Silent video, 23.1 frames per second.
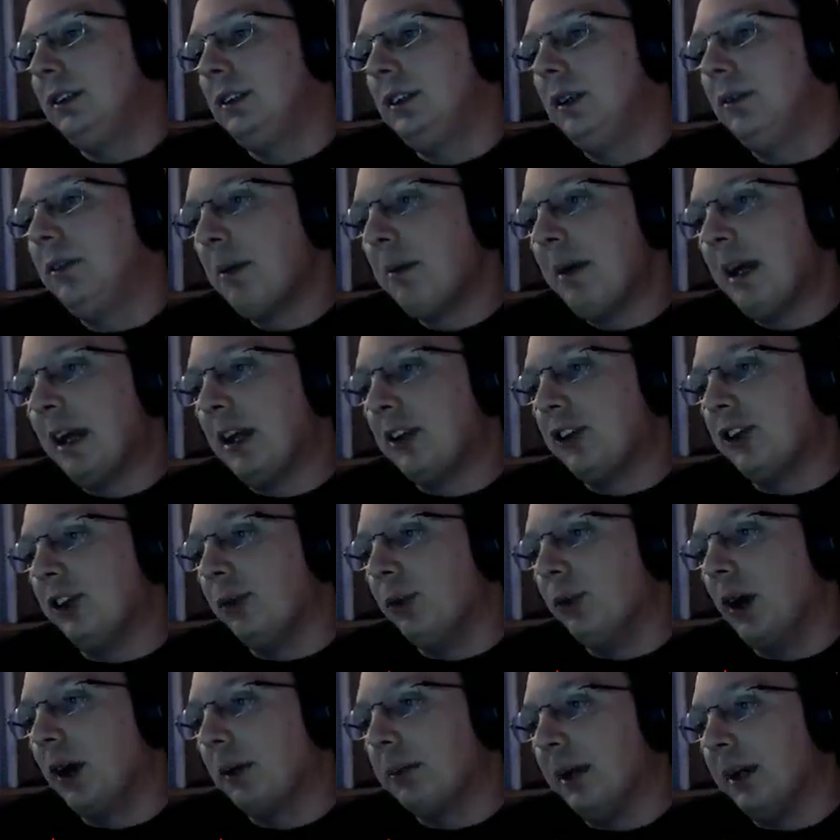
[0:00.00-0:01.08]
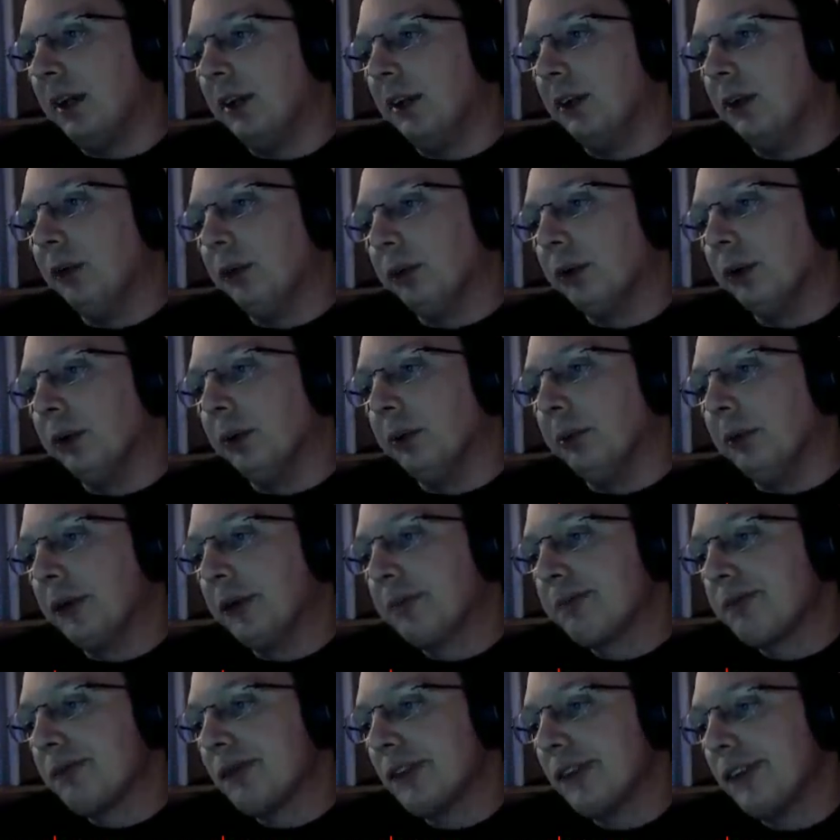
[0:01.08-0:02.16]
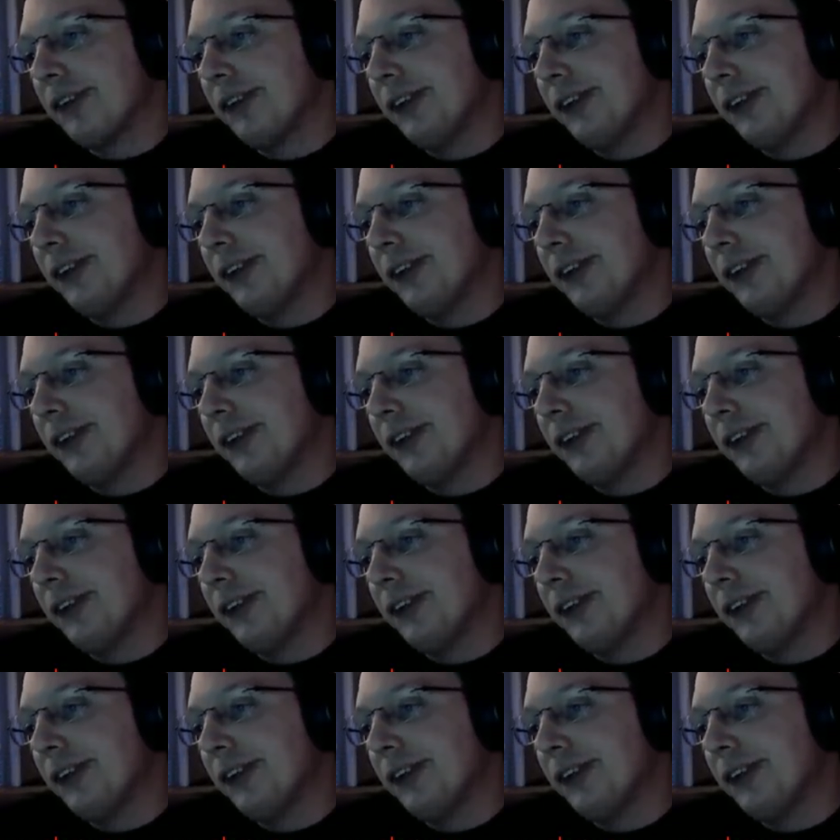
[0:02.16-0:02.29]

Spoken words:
gonna make it so you can walk around those rooms.